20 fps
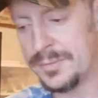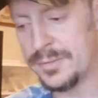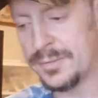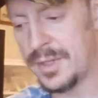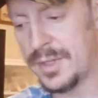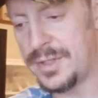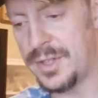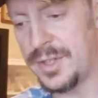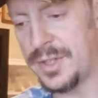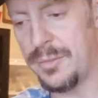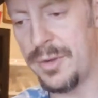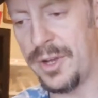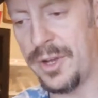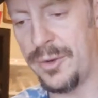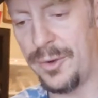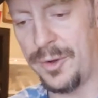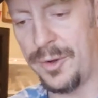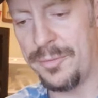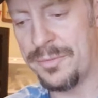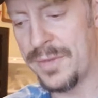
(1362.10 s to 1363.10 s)
So pretty
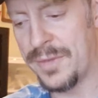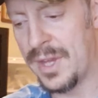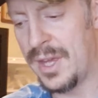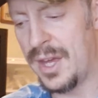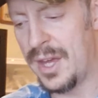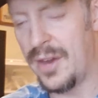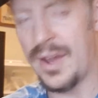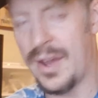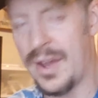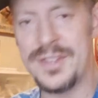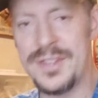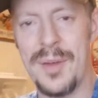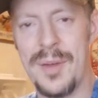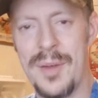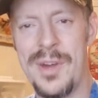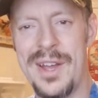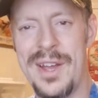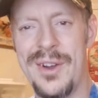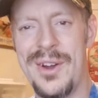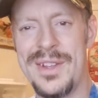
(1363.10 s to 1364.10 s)
cool. Okay, so I'm
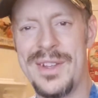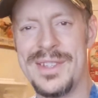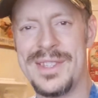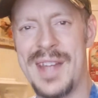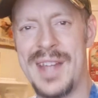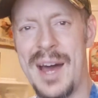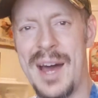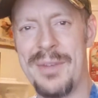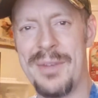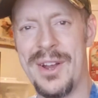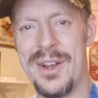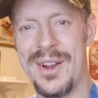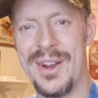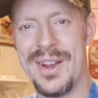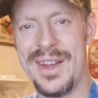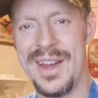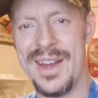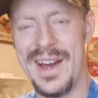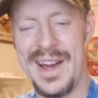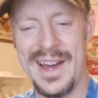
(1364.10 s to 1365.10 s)
going to go ahead and stop here.
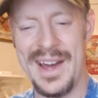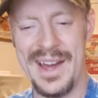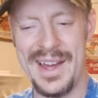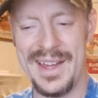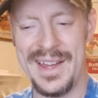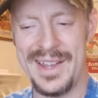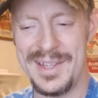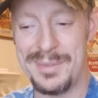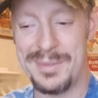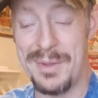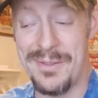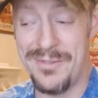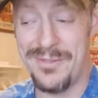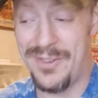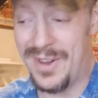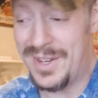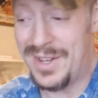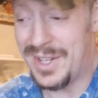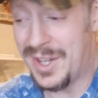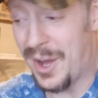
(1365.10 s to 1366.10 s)
It's been
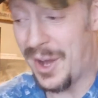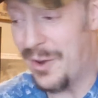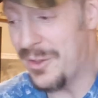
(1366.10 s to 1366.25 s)
fun to go